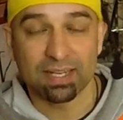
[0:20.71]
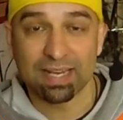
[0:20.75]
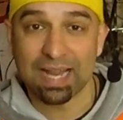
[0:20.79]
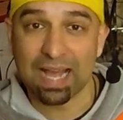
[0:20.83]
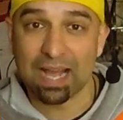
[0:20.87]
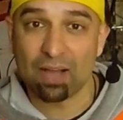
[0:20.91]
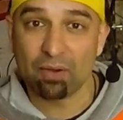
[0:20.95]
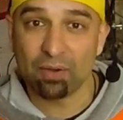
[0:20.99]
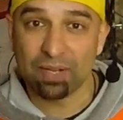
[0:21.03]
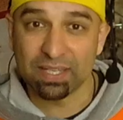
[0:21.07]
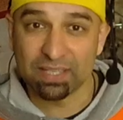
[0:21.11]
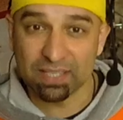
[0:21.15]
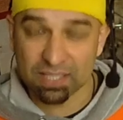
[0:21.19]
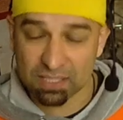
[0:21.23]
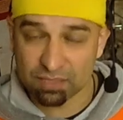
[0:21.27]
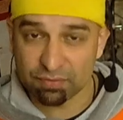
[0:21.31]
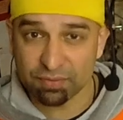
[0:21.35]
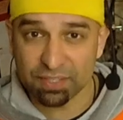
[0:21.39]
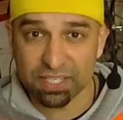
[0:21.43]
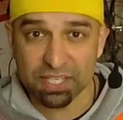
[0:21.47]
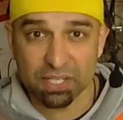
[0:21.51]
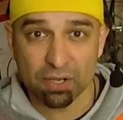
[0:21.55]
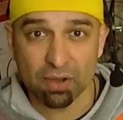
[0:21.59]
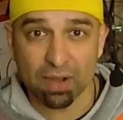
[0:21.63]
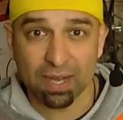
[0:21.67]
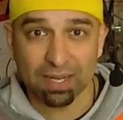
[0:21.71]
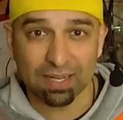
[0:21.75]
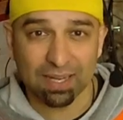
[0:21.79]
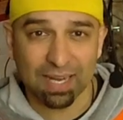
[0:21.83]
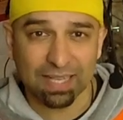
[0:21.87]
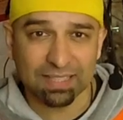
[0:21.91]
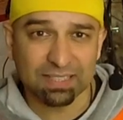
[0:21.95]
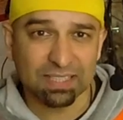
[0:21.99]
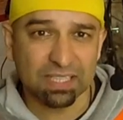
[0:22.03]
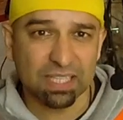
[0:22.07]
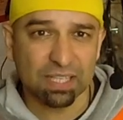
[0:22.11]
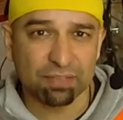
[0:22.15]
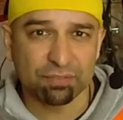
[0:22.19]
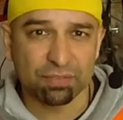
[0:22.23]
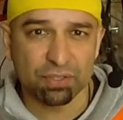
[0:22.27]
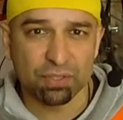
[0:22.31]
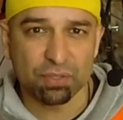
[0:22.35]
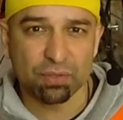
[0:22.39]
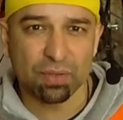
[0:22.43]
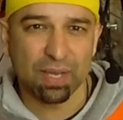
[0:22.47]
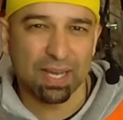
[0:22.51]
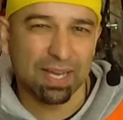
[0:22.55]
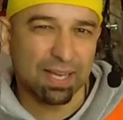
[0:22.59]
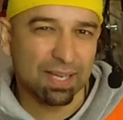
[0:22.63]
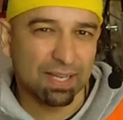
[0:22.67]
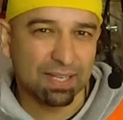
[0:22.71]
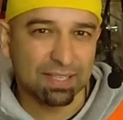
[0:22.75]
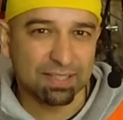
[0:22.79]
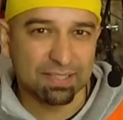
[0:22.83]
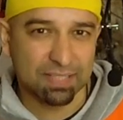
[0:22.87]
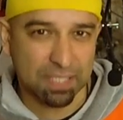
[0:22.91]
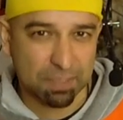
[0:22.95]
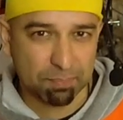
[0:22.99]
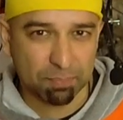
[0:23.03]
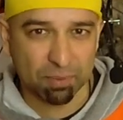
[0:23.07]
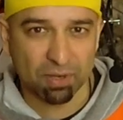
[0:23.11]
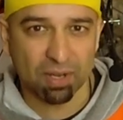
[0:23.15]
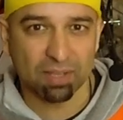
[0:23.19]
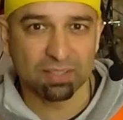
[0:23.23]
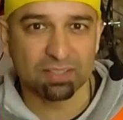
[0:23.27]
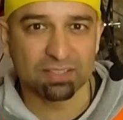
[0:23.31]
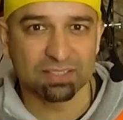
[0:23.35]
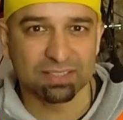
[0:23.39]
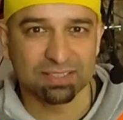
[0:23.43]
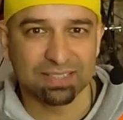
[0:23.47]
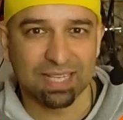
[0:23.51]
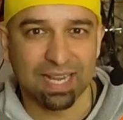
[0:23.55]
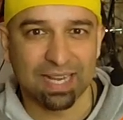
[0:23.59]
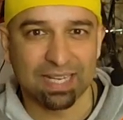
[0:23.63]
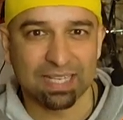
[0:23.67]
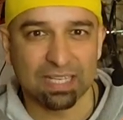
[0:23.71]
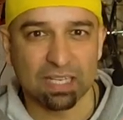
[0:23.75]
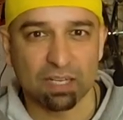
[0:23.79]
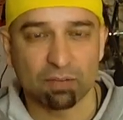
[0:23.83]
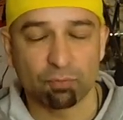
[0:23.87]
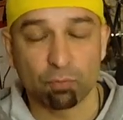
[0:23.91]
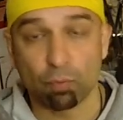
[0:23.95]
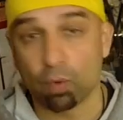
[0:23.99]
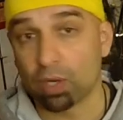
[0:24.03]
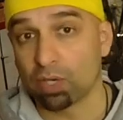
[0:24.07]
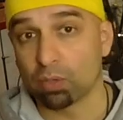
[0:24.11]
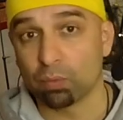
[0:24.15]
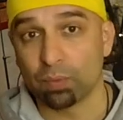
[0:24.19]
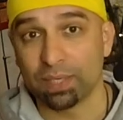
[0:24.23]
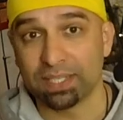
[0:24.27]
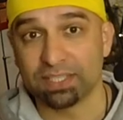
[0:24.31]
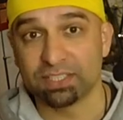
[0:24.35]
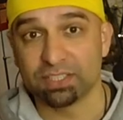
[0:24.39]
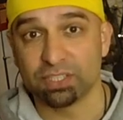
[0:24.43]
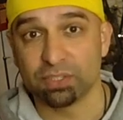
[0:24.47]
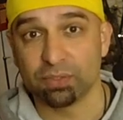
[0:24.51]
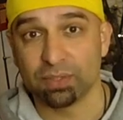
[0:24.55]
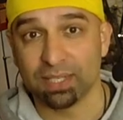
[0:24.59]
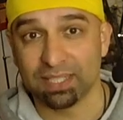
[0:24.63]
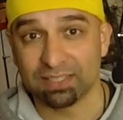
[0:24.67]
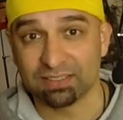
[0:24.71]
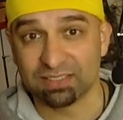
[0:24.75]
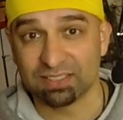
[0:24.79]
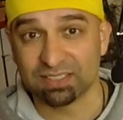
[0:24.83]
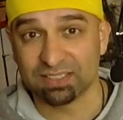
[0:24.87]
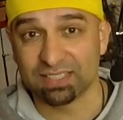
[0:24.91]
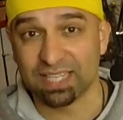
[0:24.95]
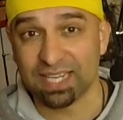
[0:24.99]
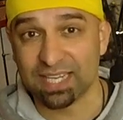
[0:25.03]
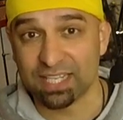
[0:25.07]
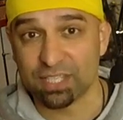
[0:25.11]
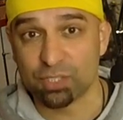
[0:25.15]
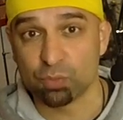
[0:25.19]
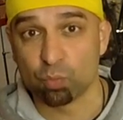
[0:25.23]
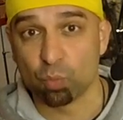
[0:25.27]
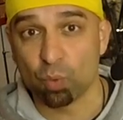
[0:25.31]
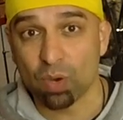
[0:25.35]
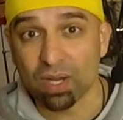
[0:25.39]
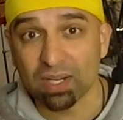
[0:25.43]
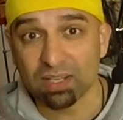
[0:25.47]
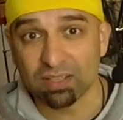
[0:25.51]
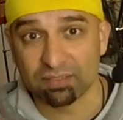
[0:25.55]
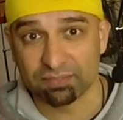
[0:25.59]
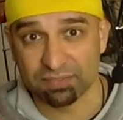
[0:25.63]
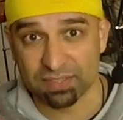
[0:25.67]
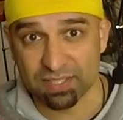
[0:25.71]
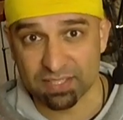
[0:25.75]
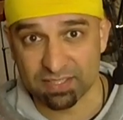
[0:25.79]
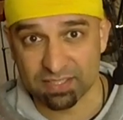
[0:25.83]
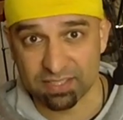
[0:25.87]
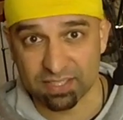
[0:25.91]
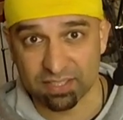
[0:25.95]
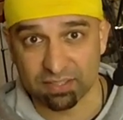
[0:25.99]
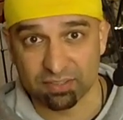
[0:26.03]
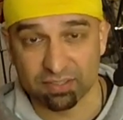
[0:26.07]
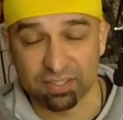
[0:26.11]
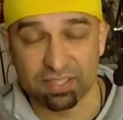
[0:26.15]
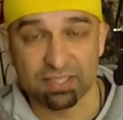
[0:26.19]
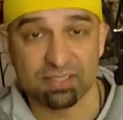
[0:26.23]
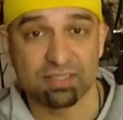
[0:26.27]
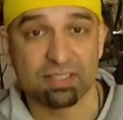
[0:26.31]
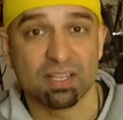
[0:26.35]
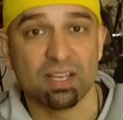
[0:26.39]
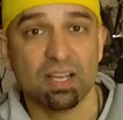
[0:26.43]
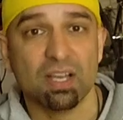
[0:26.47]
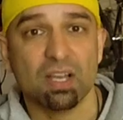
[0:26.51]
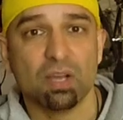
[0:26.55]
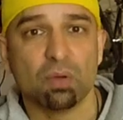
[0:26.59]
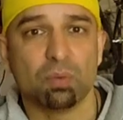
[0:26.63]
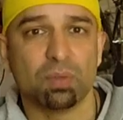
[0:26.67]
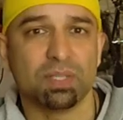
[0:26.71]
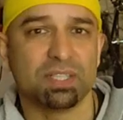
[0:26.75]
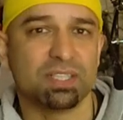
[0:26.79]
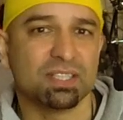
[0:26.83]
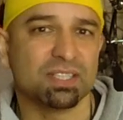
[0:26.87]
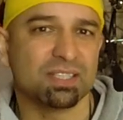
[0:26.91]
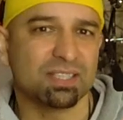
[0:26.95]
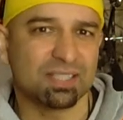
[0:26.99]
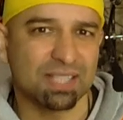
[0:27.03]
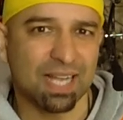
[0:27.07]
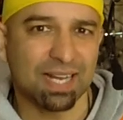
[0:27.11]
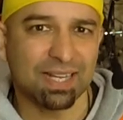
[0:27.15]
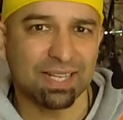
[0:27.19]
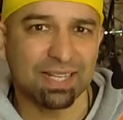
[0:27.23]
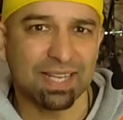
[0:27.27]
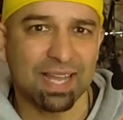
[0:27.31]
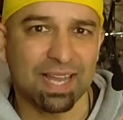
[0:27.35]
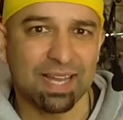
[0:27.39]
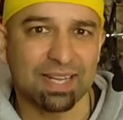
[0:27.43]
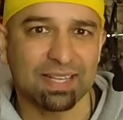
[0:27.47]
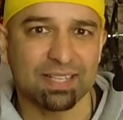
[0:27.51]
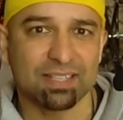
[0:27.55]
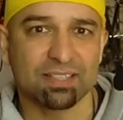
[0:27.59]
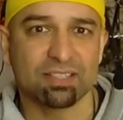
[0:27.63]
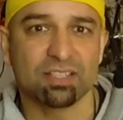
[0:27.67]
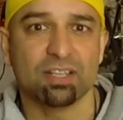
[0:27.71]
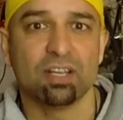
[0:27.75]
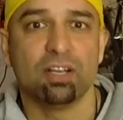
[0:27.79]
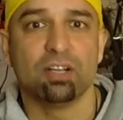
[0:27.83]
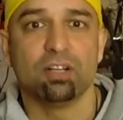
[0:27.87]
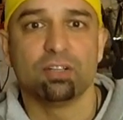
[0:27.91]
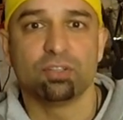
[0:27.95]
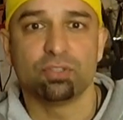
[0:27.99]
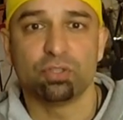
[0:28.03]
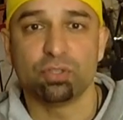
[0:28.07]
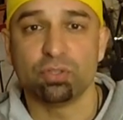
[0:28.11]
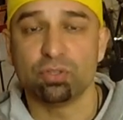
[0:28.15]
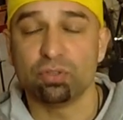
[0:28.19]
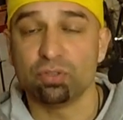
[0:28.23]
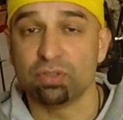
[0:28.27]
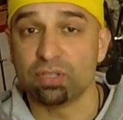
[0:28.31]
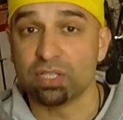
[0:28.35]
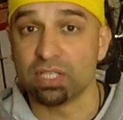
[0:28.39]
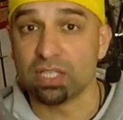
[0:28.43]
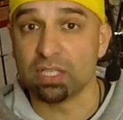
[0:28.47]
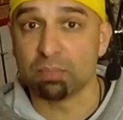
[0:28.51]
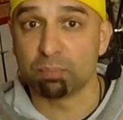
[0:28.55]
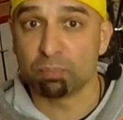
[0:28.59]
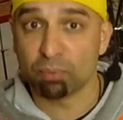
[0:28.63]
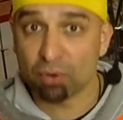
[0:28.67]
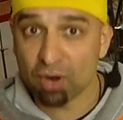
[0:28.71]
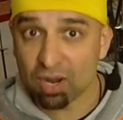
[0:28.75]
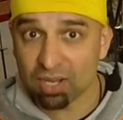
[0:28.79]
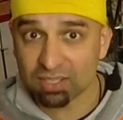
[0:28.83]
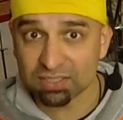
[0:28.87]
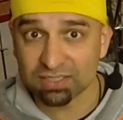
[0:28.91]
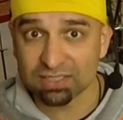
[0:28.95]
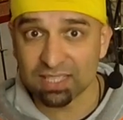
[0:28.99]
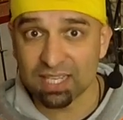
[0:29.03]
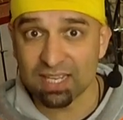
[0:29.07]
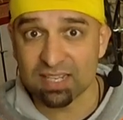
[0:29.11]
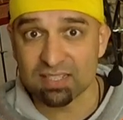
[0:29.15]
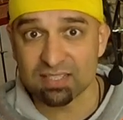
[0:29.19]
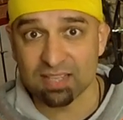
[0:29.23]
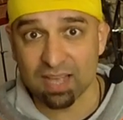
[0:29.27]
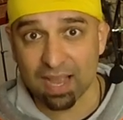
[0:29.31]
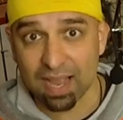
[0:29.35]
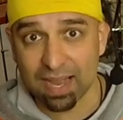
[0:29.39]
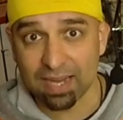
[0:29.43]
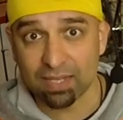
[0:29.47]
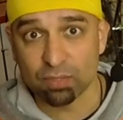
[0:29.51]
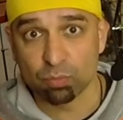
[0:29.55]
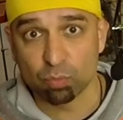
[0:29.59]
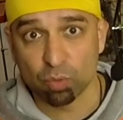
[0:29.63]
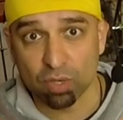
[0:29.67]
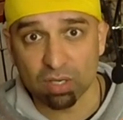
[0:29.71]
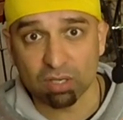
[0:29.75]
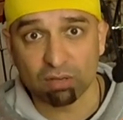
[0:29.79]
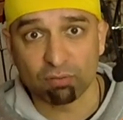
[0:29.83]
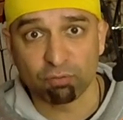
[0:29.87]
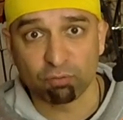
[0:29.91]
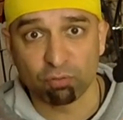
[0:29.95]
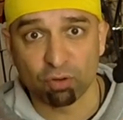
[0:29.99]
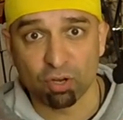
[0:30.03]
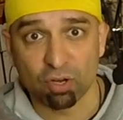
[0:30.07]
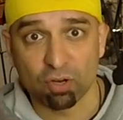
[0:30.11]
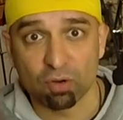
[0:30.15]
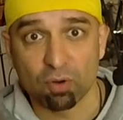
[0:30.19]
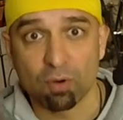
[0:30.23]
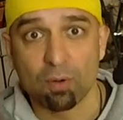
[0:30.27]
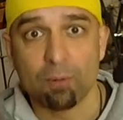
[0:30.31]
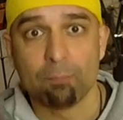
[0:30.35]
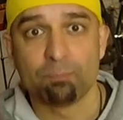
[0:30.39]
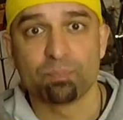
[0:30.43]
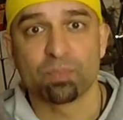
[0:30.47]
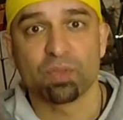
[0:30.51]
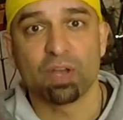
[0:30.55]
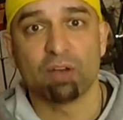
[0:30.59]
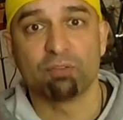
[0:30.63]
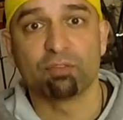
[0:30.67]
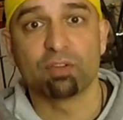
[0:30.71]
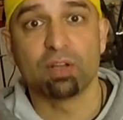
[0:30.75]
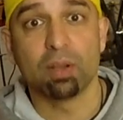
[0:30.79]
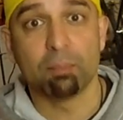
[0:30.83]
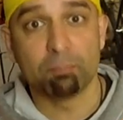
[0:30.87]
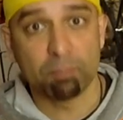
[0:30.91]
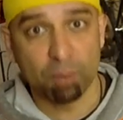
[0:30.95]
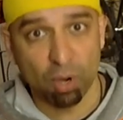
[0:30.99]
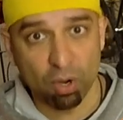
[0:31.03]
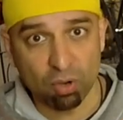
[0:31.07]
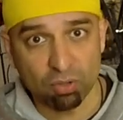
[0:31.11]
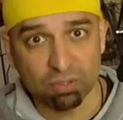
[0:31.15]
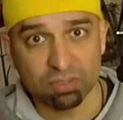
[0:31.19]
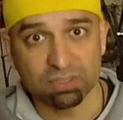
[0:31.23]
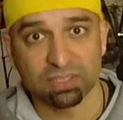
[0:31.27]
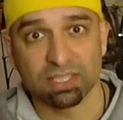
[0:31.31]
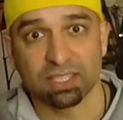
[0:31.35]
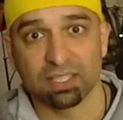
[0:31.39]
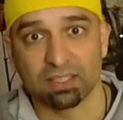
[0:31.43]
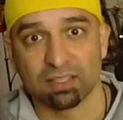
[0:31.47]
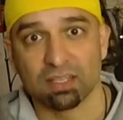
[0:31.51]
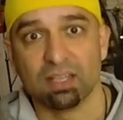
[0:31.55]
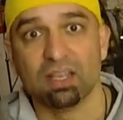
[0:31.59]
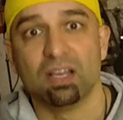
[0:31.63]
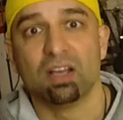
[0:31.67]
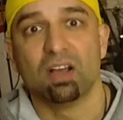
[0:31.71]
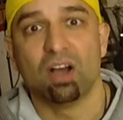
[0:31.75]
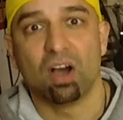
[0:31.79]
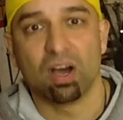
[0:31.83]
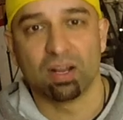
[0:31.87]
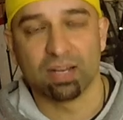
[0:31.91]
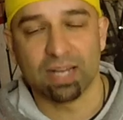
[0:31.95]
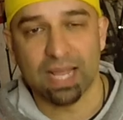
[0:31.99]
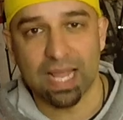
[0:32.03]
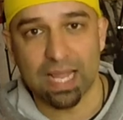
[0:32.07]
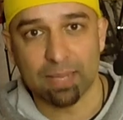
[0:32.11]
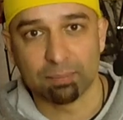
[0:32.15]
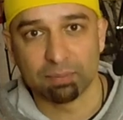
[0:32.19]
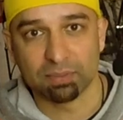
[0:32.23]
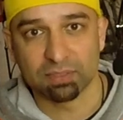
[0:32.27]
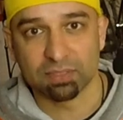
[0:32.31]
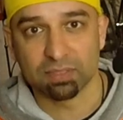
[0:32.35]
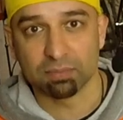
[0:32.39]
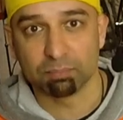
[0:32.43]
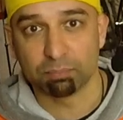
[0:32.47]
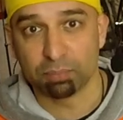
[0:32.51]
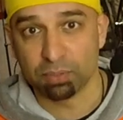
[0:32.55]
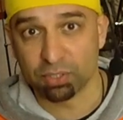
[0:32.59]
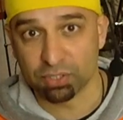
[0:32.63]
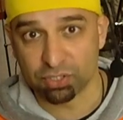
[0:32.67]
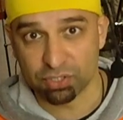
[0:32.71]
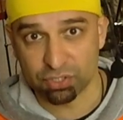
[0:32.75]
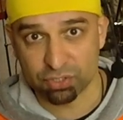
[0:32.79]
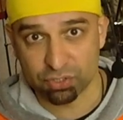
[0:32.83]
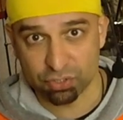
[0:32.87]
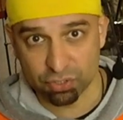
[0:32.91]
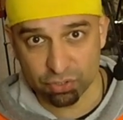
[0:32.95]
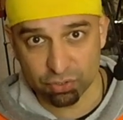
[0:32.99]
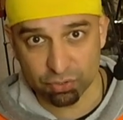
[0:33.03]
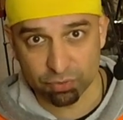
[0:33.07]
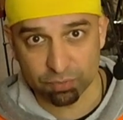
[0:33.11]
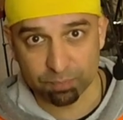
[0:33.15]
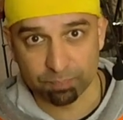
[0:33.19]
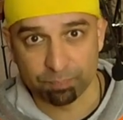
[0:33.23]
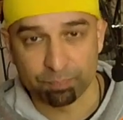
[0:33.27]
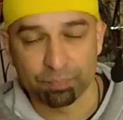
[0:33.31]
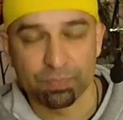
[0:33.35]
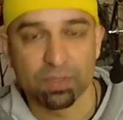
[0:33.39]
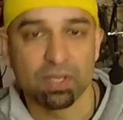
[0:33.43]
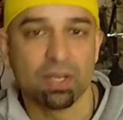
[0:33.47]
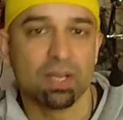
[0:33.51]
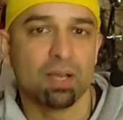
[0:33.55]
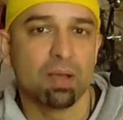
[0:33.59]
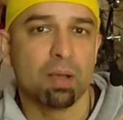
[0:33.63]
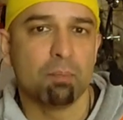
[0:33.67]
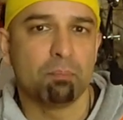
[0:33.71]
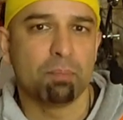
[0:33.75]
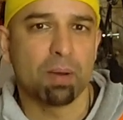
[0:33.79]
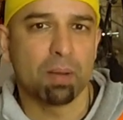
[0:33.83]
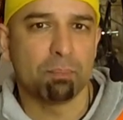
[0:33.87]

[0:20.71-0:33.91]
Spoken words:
Now, in this video, I'd like to give you a deeper understanding of what awaits you in stage 1 of this series, which is dedicated to the process and workflow of composing on Ableton Push 2.